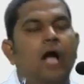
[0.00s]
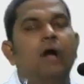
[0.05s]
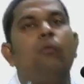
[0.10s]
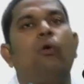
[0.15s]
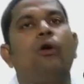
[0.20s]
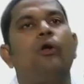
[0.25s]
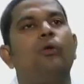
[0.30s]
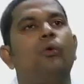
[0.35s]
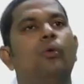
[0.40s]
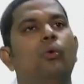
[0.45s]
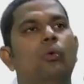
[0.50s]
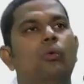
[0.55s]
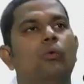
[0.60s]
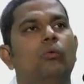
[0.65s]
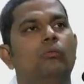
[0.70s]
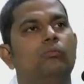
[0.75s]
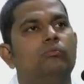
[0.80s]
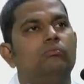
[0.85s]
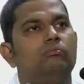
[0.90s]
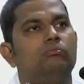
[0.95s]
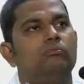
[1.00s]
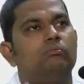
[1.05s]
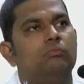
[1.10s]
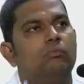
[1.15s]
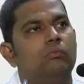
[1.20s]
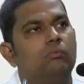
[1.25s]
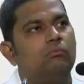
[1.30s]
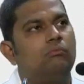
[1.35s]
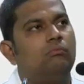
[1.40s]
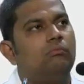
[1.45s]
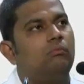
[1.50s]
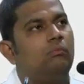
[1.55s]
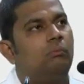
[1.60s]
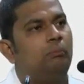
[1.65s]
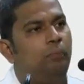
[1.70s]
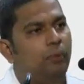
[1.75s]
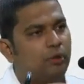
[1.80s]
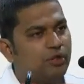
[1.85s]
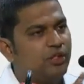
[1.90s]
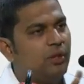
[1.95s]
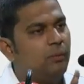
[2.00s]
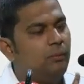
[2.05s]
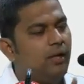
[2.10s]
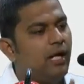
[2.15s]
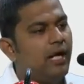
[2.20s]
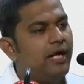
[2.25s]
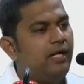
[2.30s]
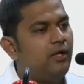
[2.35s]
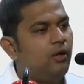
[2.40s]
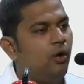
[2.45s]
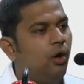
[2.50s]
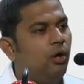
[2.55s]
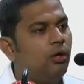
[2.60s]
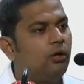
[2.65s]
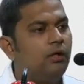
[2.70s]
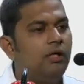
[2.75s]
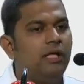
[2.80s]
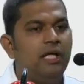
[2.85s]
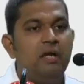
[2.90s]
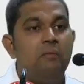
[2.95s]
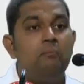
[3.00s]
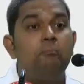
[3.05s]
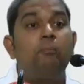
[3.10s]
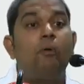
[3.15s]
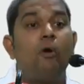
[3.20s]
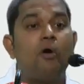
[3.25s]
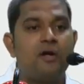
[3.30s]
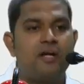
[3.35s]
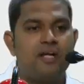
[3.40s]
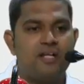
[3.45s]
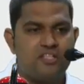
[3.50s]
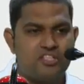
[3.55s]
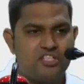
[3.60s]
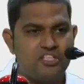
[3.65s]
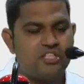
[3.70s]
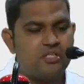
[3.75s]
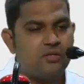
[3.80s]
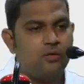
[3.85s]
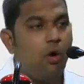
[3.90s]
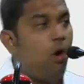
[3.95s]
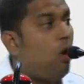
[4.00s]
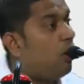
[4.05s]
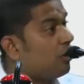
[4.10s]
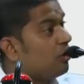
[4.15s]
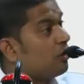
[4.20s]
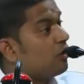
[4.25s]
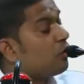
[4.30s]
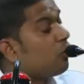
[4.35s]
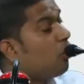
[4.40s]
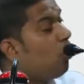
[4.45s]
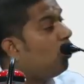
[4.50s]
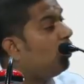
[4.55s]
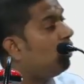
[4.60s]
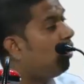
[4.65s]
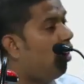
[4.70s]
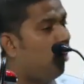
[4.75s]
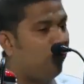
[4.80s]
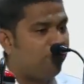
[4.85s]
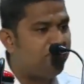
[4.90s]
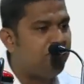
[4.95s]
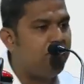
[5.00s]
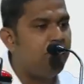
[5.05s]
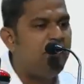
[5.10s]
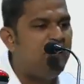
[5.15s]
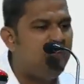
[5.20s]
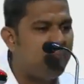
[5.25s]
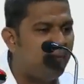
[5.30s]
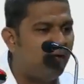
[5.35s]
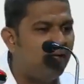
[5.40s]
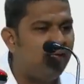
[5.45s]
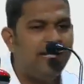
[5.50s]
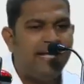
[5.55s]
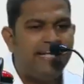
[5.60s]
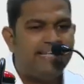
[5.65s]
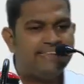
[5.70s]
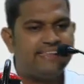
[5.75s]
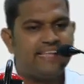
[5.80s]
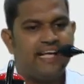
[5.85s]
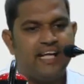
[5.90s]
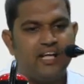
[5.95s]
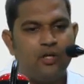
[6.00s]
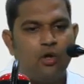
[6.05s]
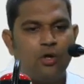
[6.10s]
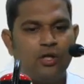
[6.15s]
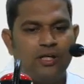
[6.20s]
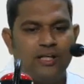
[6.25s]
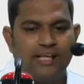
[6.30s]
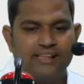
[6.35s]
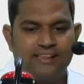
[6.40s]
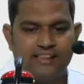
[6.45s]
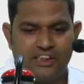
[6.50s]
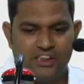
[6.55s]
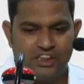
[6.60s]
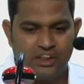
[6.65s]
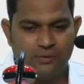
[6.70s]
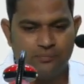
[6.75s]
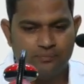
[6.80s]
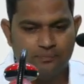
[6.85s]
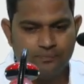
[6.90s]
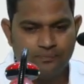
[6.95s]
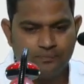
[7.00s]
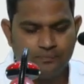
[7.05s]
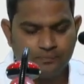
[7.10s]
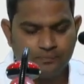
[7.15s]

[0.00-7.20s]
I want to put some light on importance or a role of people inside an organization.